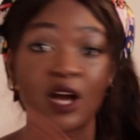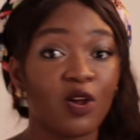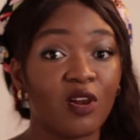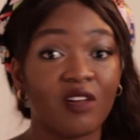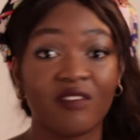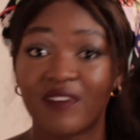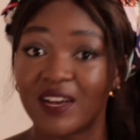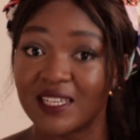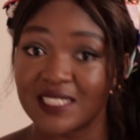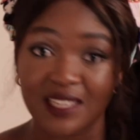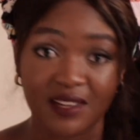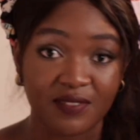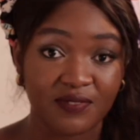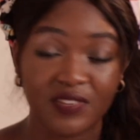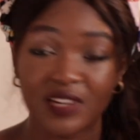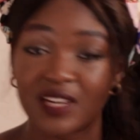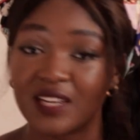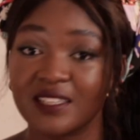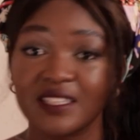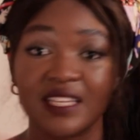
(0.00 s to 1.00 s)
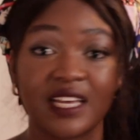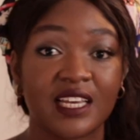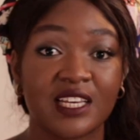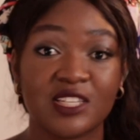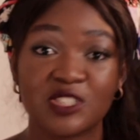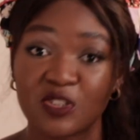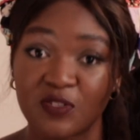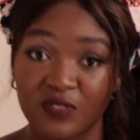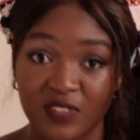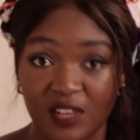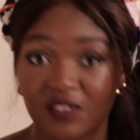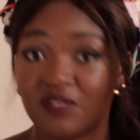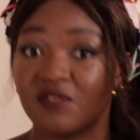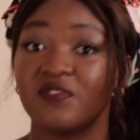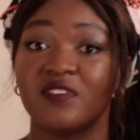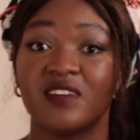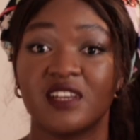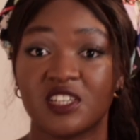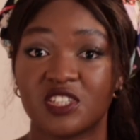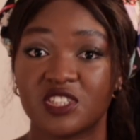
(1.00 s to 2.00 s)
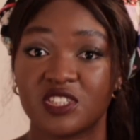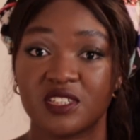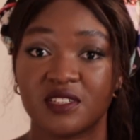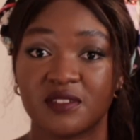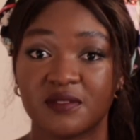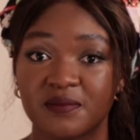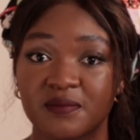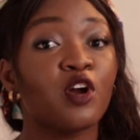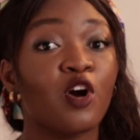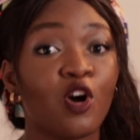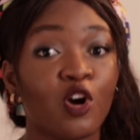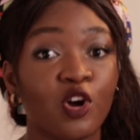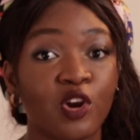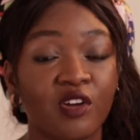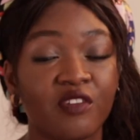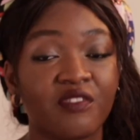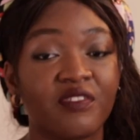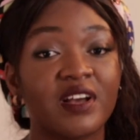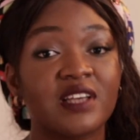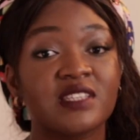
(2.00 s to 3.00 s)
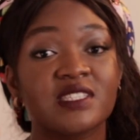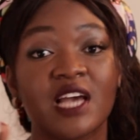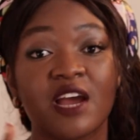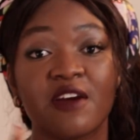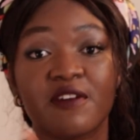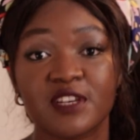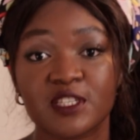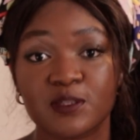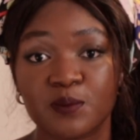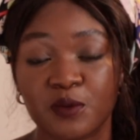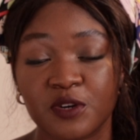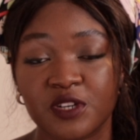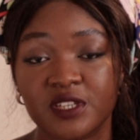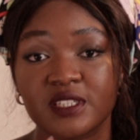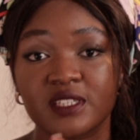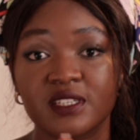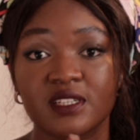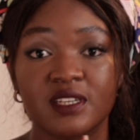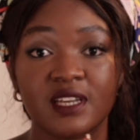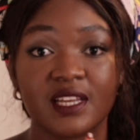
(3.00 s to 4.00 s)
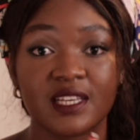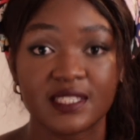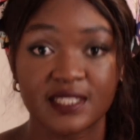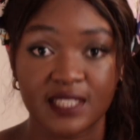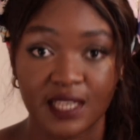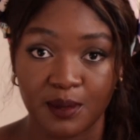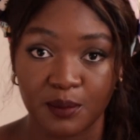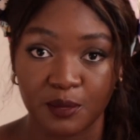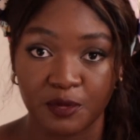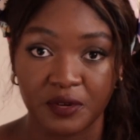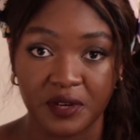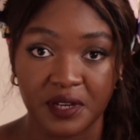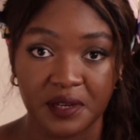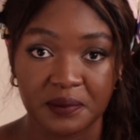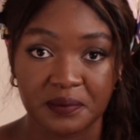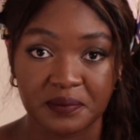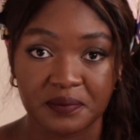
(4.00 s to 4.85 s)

All of us are feeling the heat of the inflation, but not all of us are responding the same way.